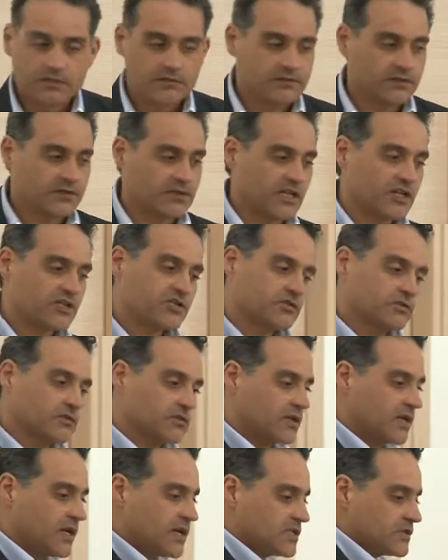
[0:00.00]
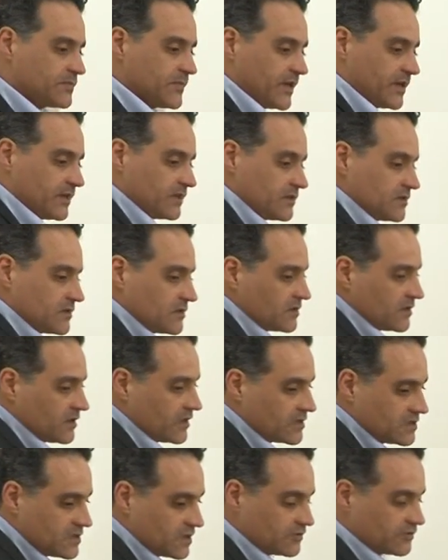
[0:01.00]
financial aspects,
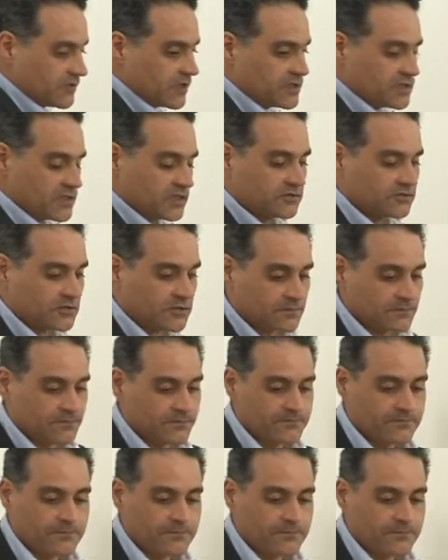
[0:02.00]
etc., etc.